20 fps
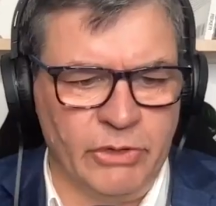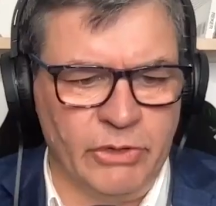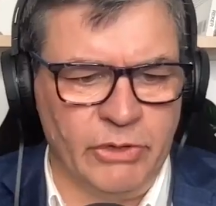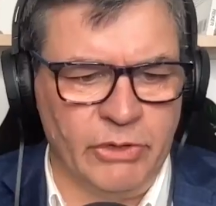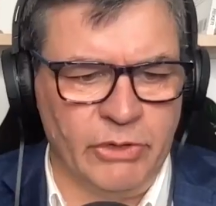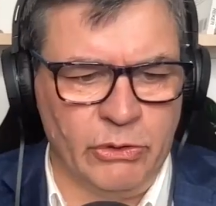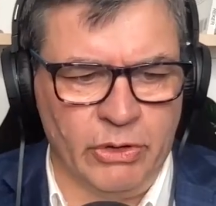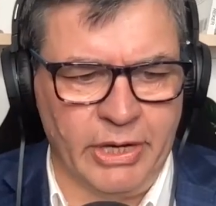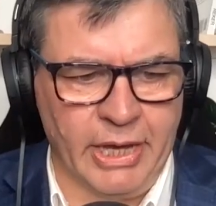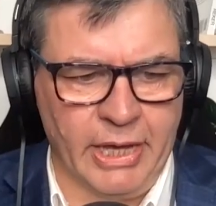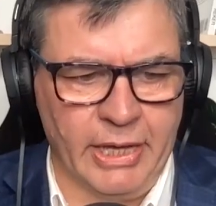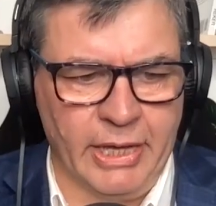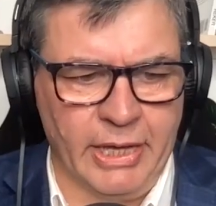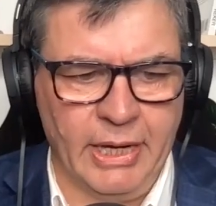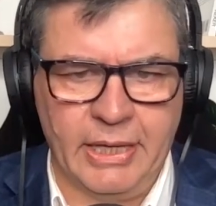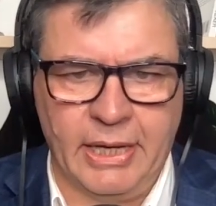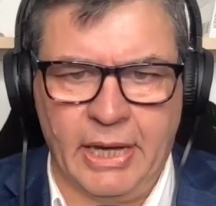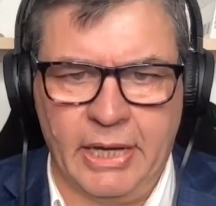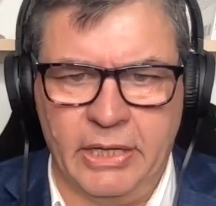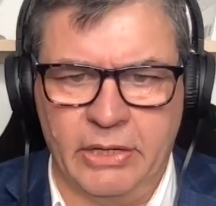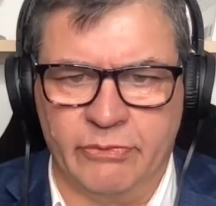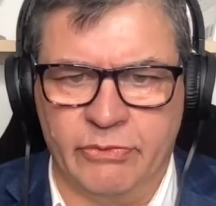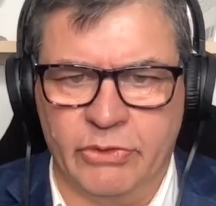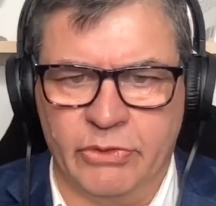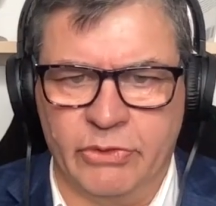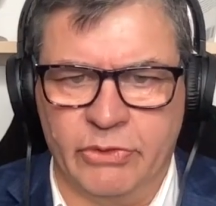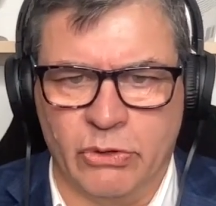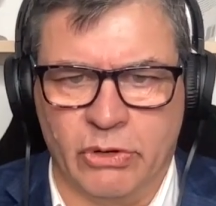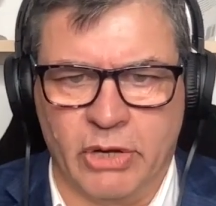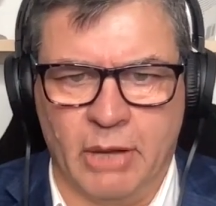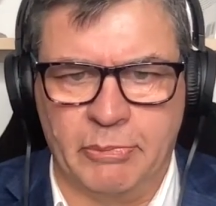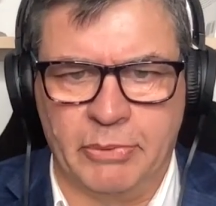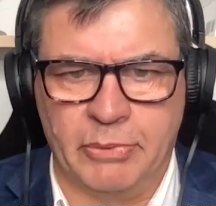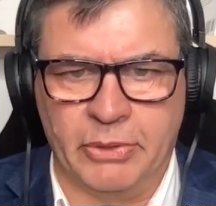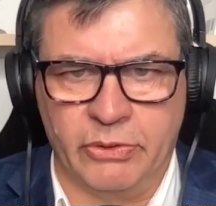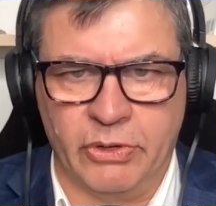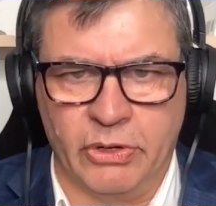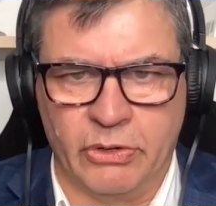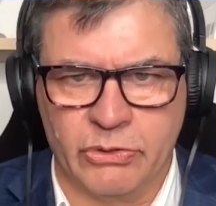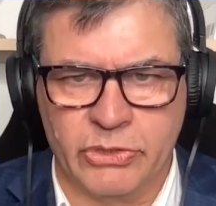interview you again. I think I interviewed you a
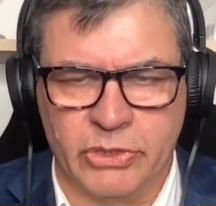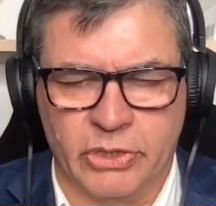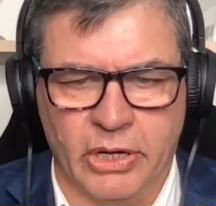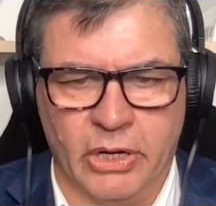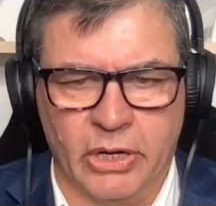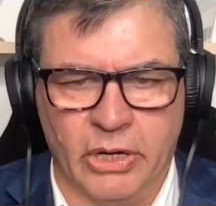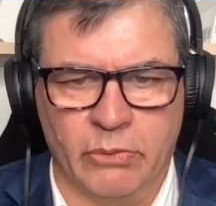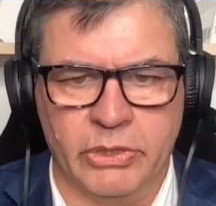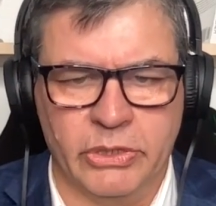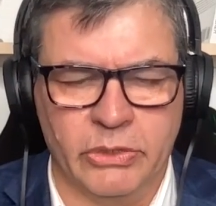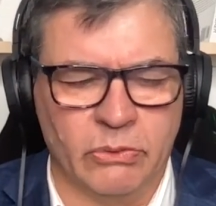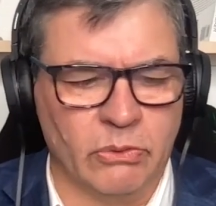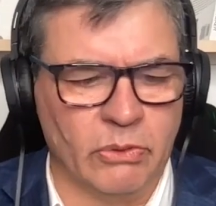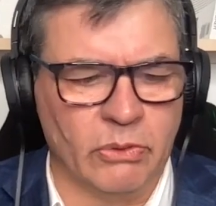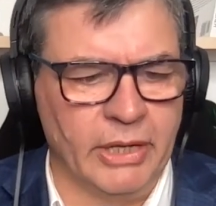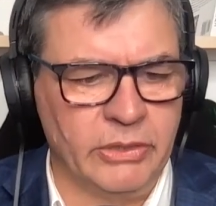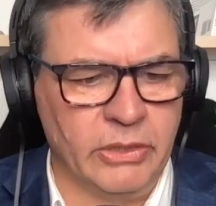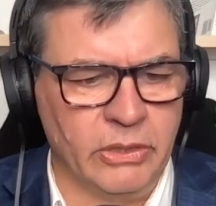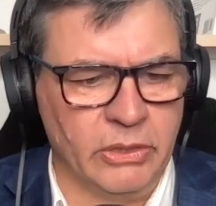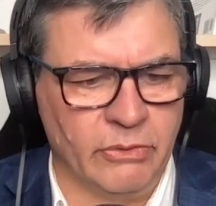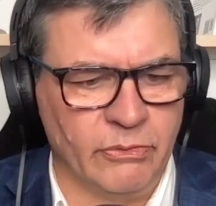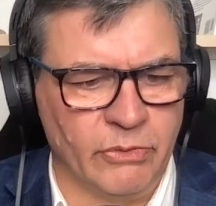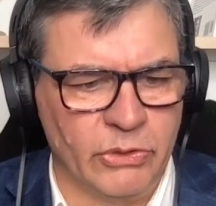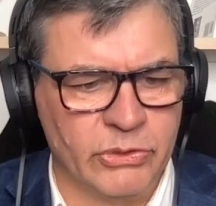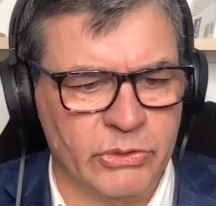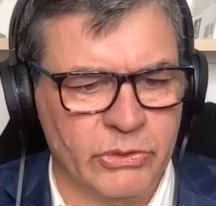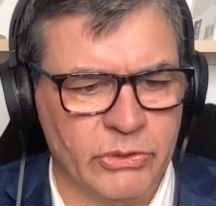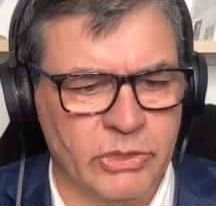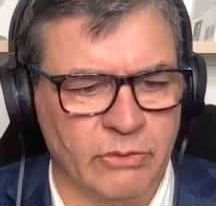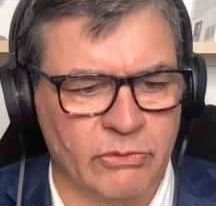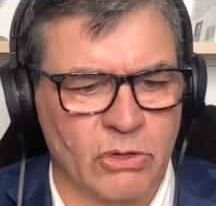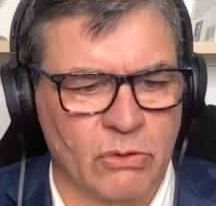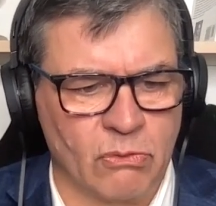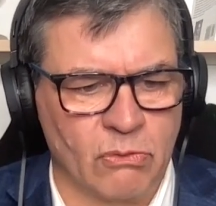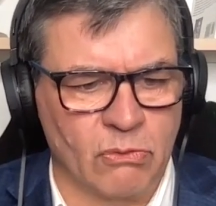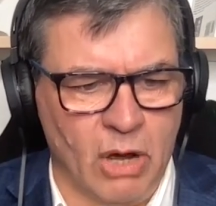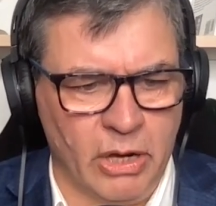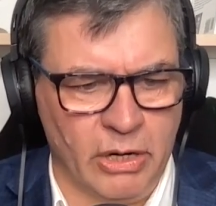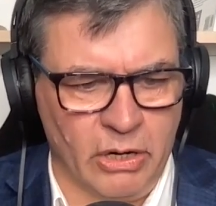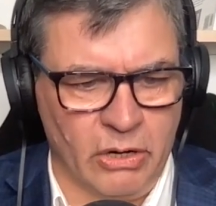couple of years ago when you were at the University of
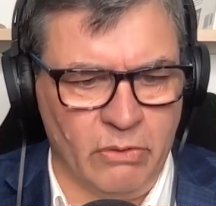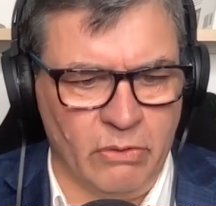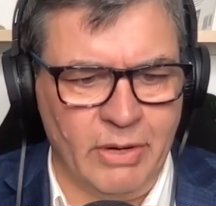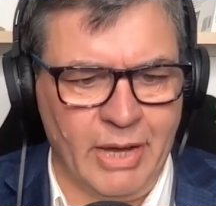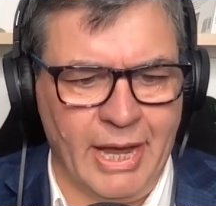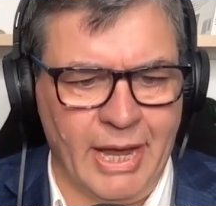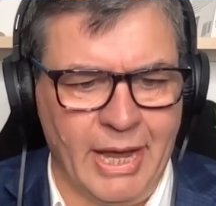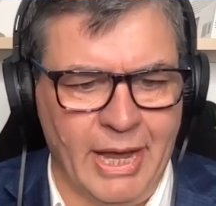Toronto.